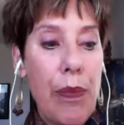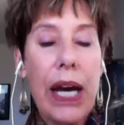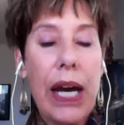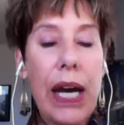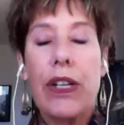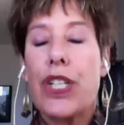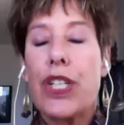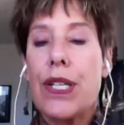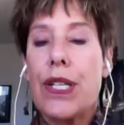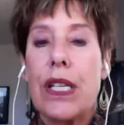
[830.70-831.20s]

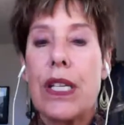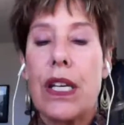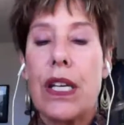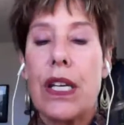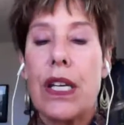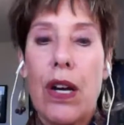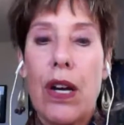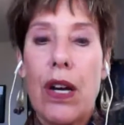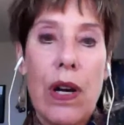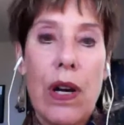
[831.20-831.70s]
she said,
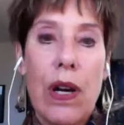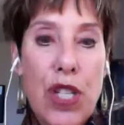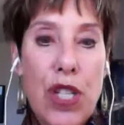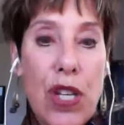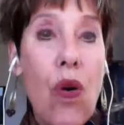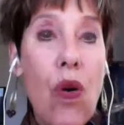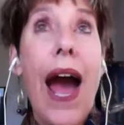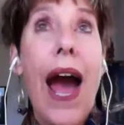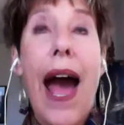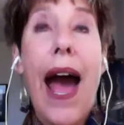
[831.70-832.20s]
oh, I'm
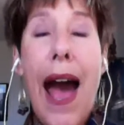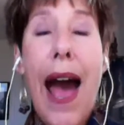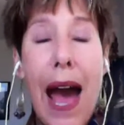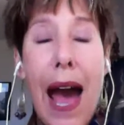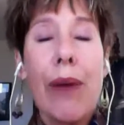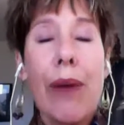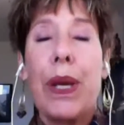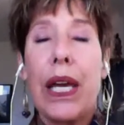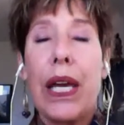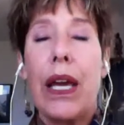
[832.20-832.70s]
so
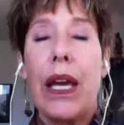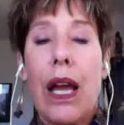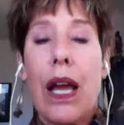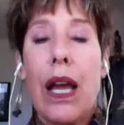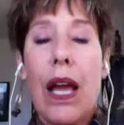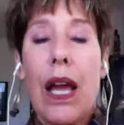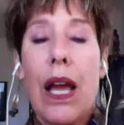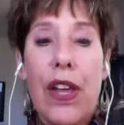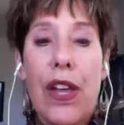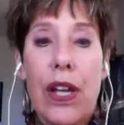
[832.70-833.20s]
happy
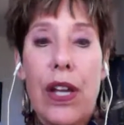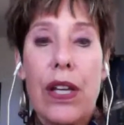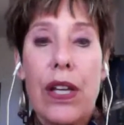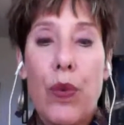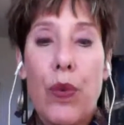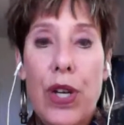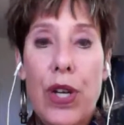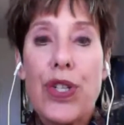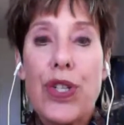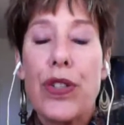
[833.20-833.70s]
that
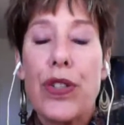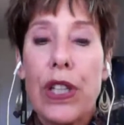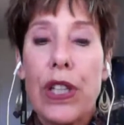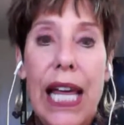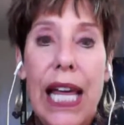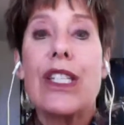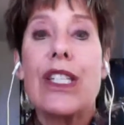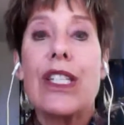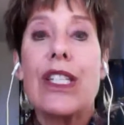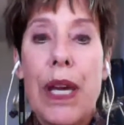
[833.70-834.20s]
Richard
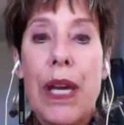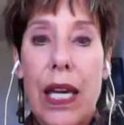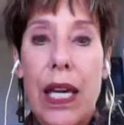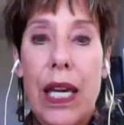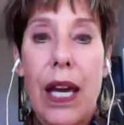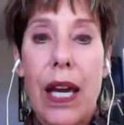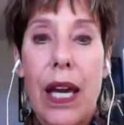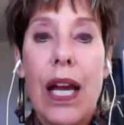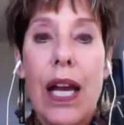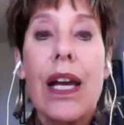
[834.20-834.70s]
lets
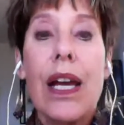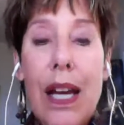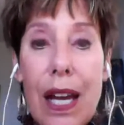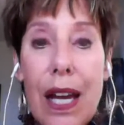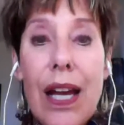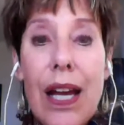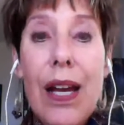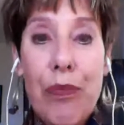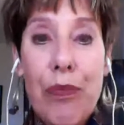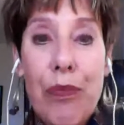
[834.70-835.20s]
me
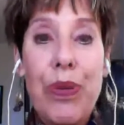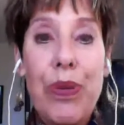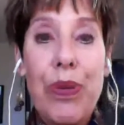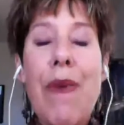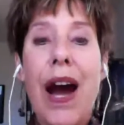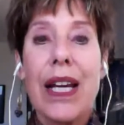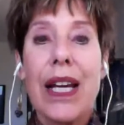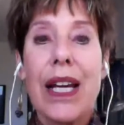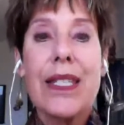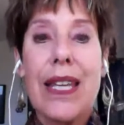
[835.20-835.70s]
be
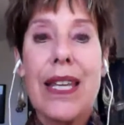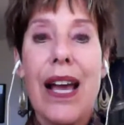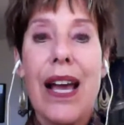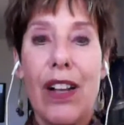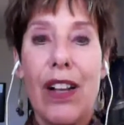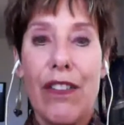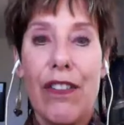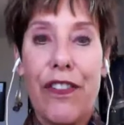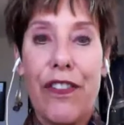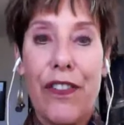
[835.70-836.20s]

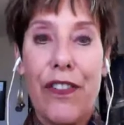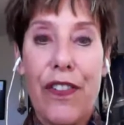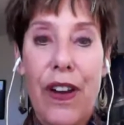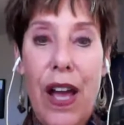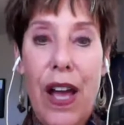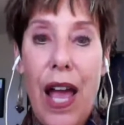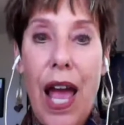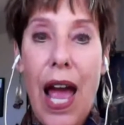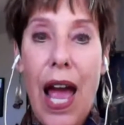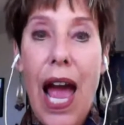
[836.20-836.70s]
myself
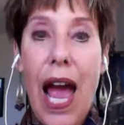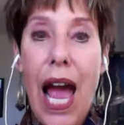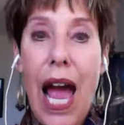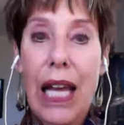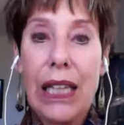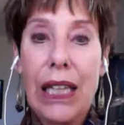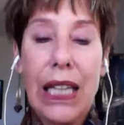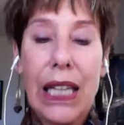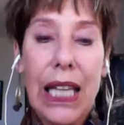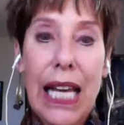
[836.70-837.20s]

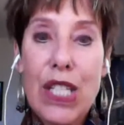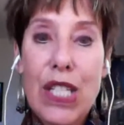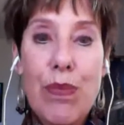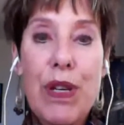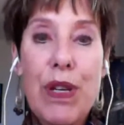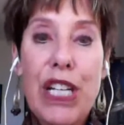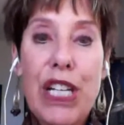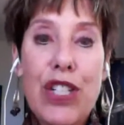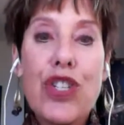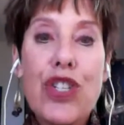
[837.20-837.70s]
and lets
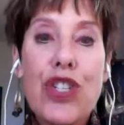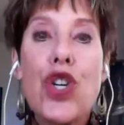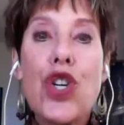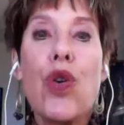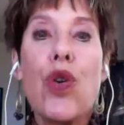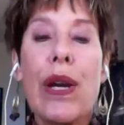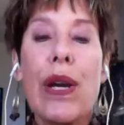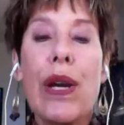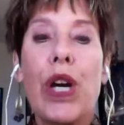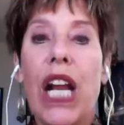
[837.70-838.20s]
me
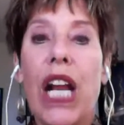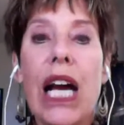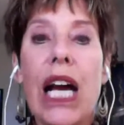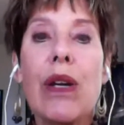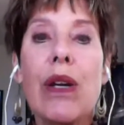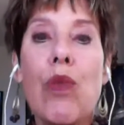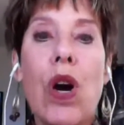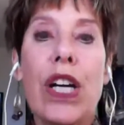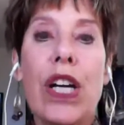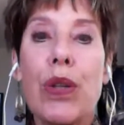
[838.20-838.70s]
enjoy what I
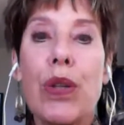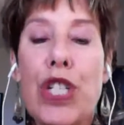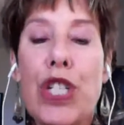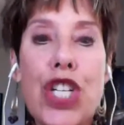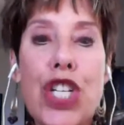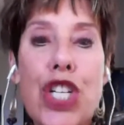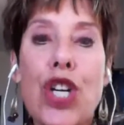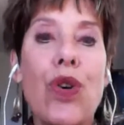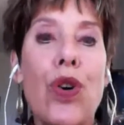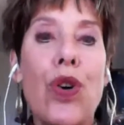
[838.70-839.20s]
want to
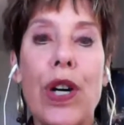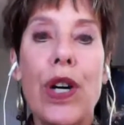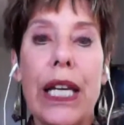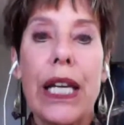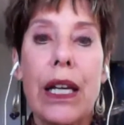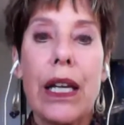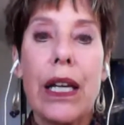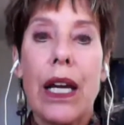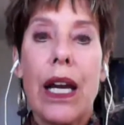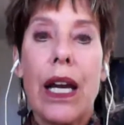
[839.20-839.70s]
enjoy.
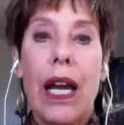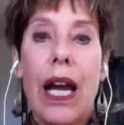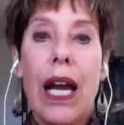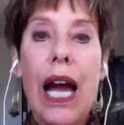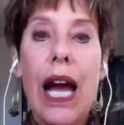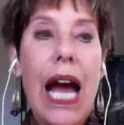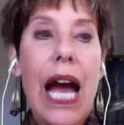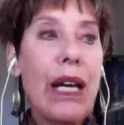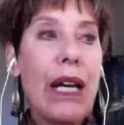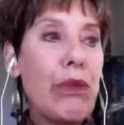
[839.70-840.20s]

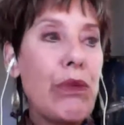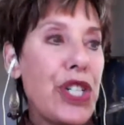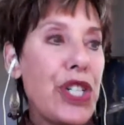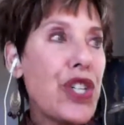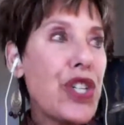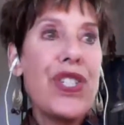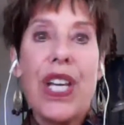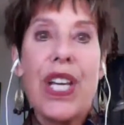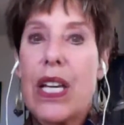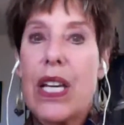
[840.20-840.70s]
And
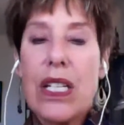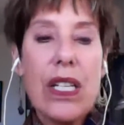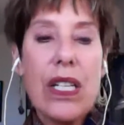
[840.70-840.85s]
Richard doesn't